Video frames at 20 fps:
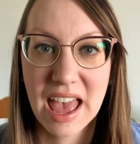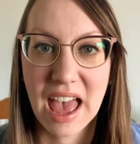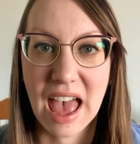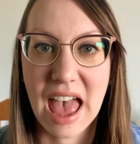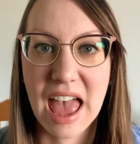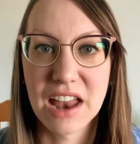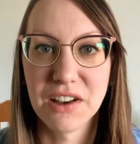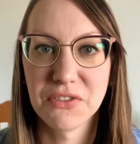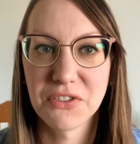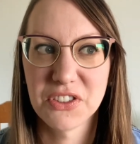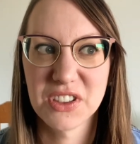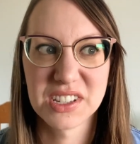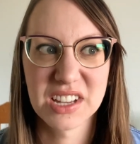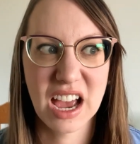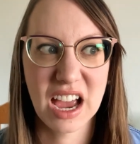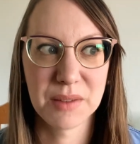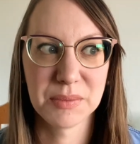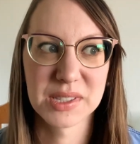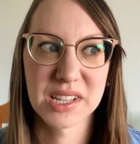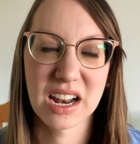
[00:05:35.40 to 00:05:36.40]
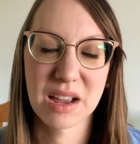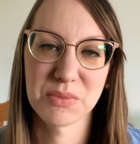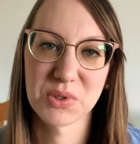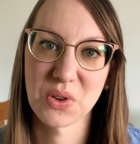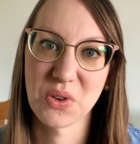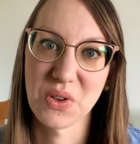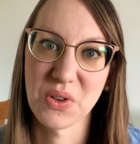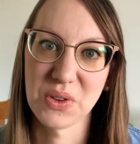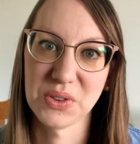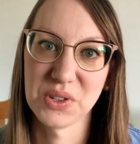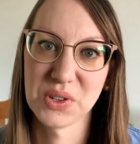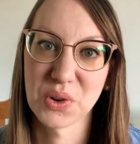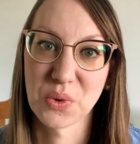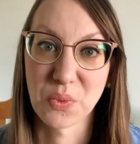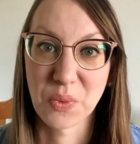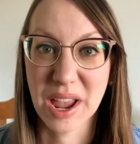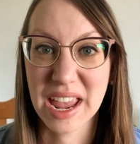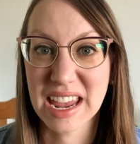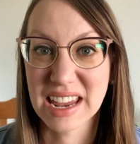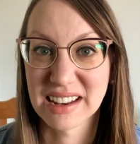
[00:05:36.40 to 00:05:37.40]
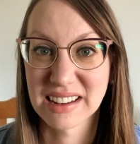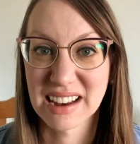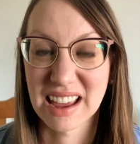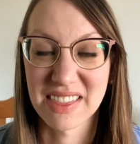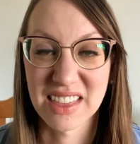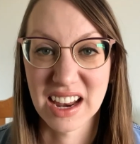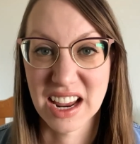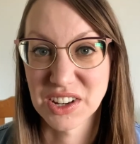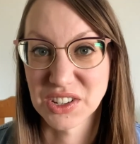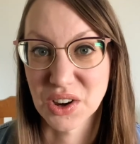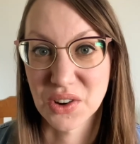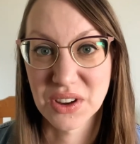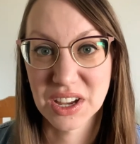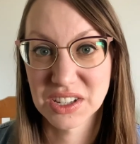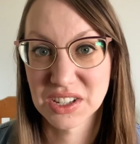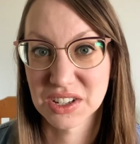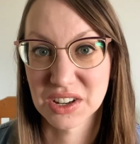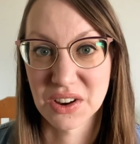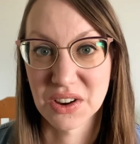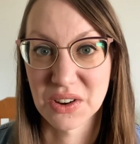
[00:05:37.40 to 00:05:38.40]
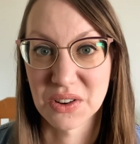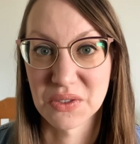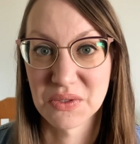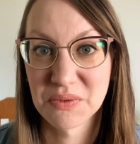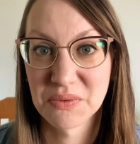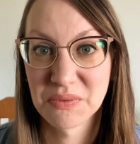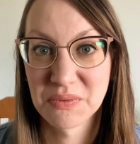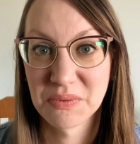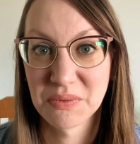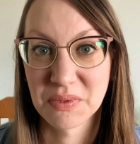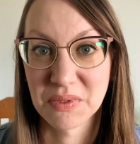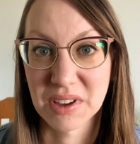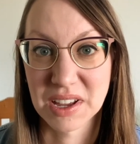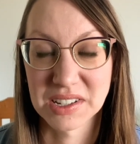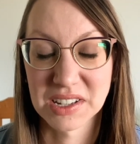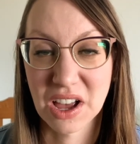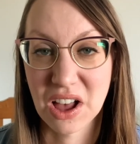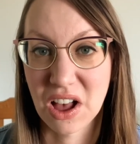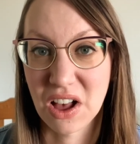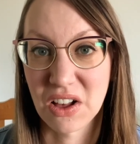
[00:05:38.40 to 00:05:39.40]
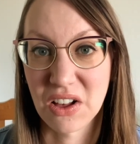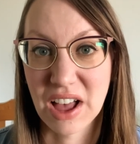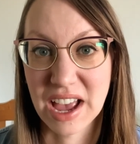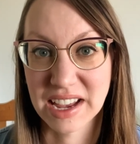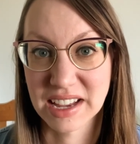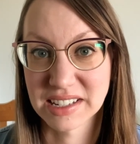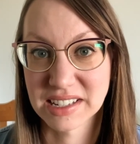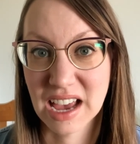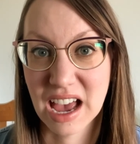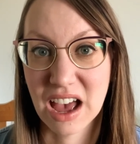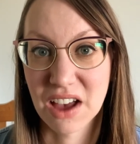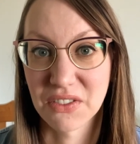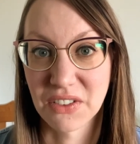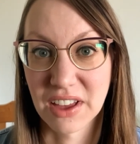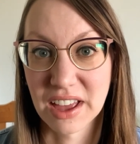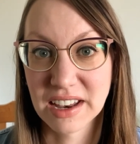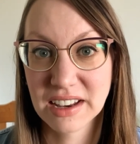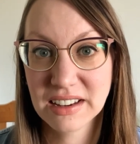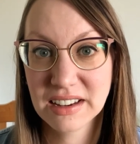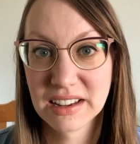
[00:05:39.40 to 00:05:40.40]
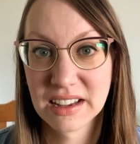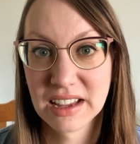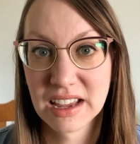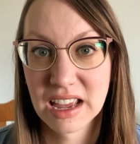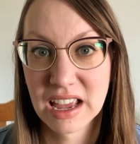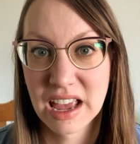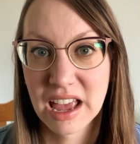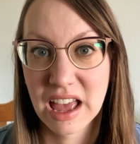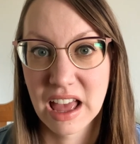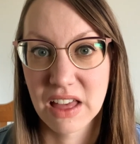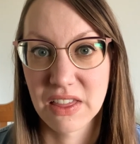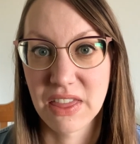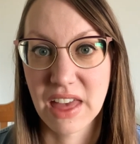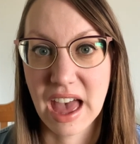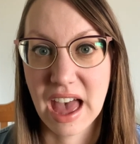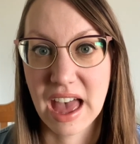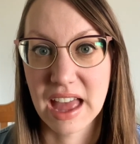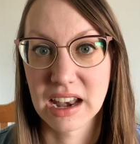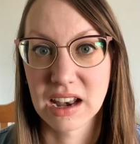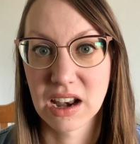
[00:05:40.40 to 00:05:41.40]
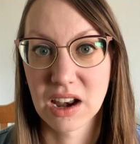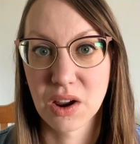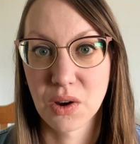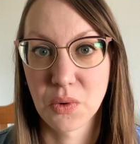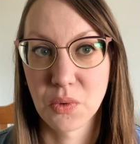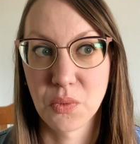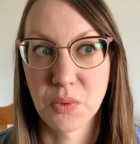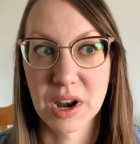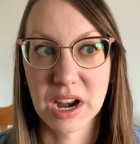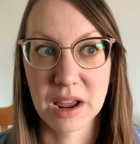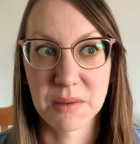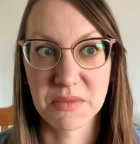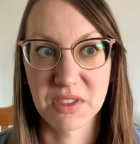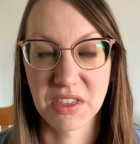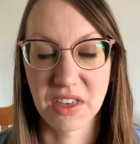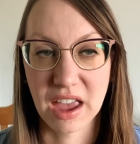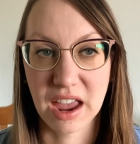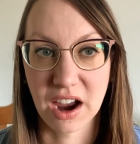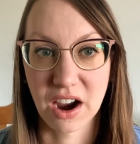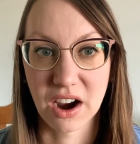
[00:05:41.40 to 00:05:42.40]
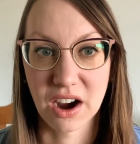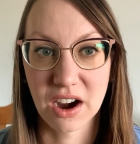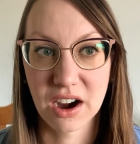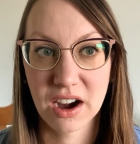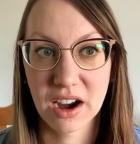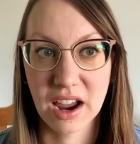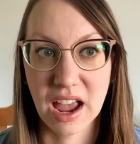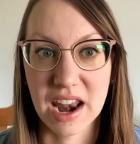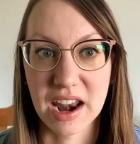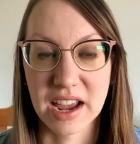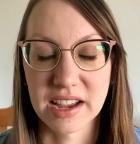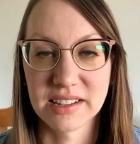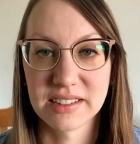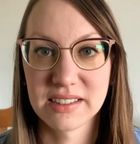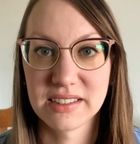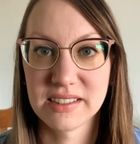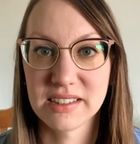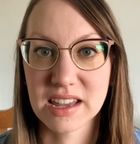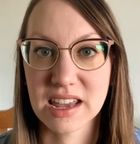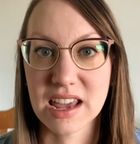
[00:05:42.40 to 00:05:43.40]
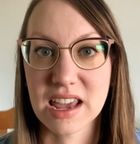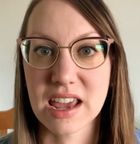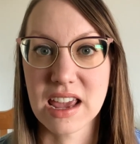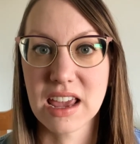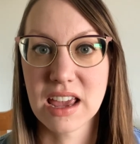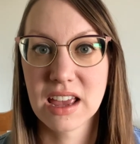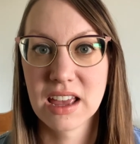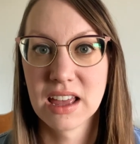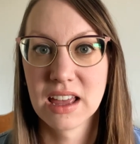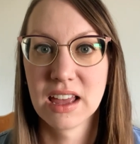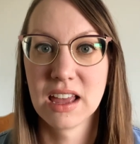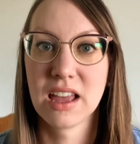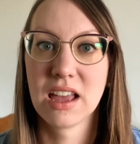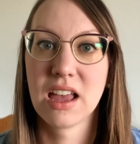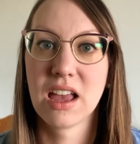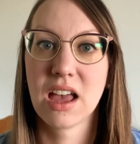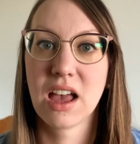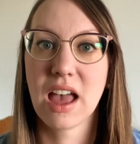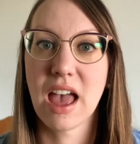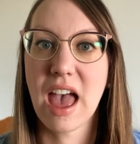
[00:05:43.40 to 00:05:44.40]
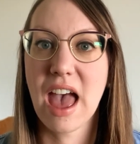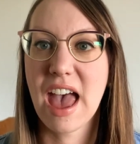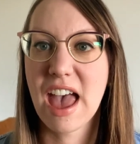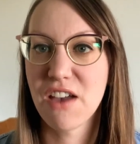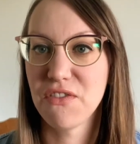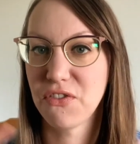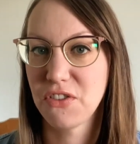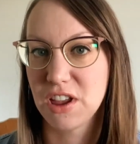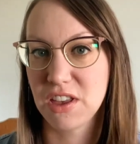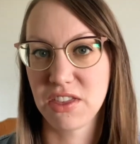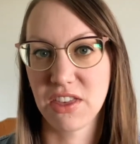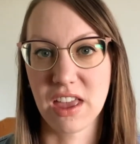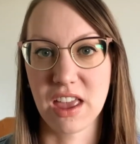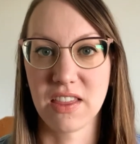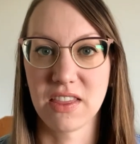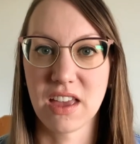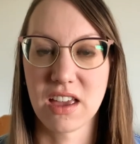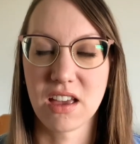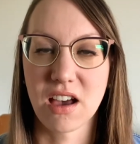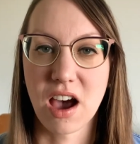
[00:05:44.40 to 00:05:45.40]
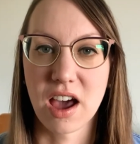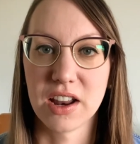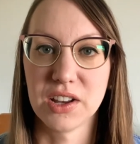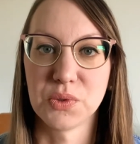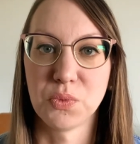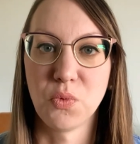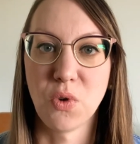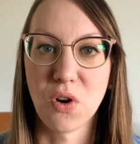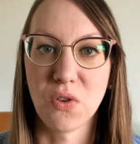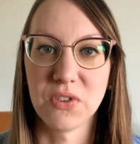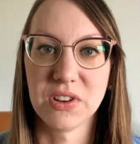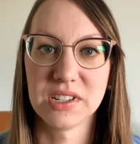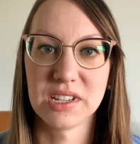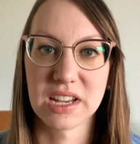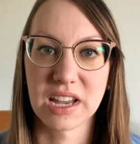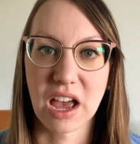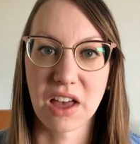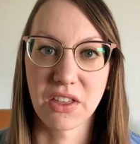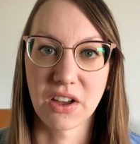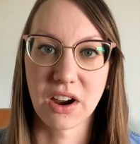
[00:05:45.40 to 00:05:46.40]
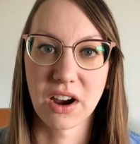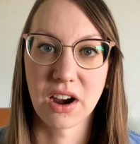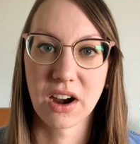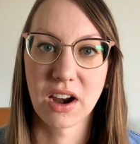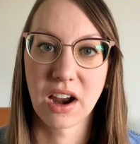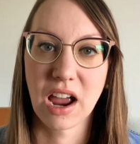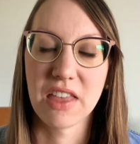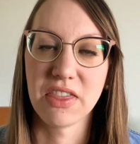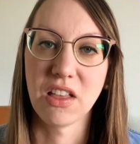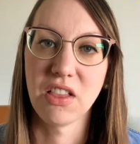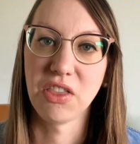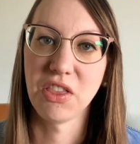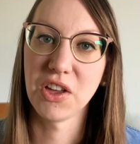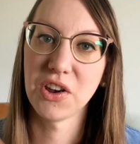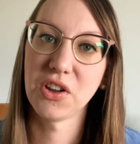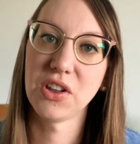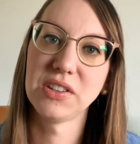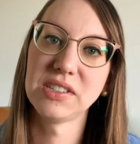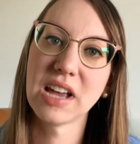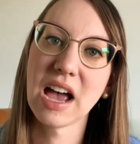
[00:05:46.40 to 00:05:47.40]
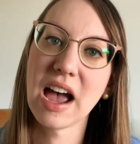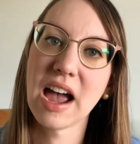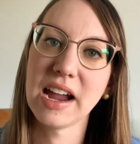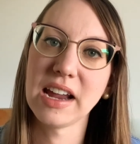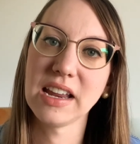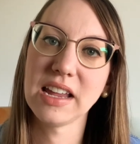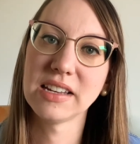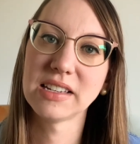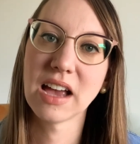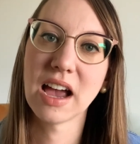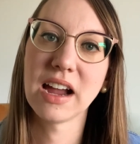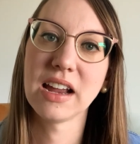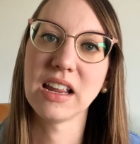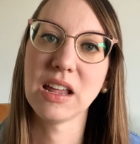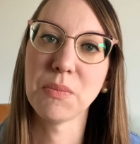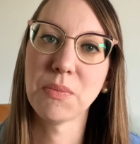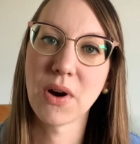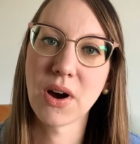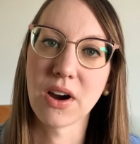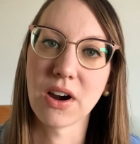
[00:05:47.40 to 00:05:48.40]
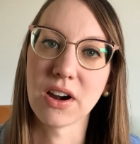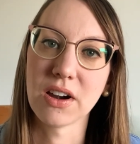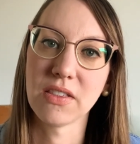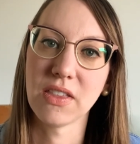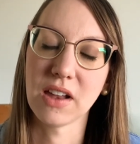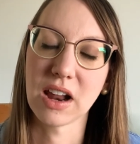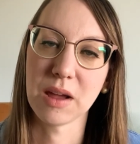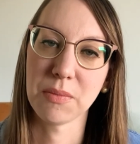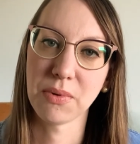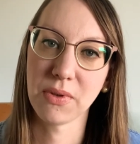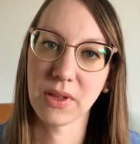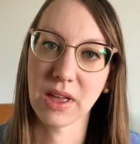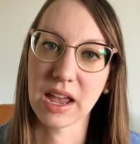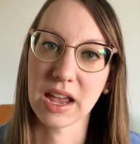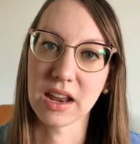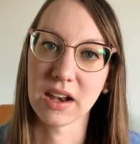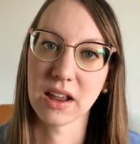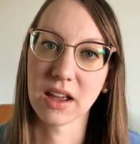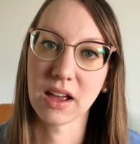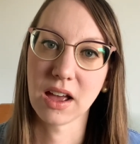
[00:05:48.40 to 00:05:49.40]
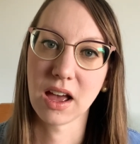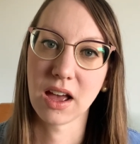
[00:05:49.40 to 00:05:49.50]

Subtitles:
And for the times that I'm told to wait and that I don't get to know until I get to heaven, that when I'm there and I see everything that God has woven together and the little tiny, tiny part that I played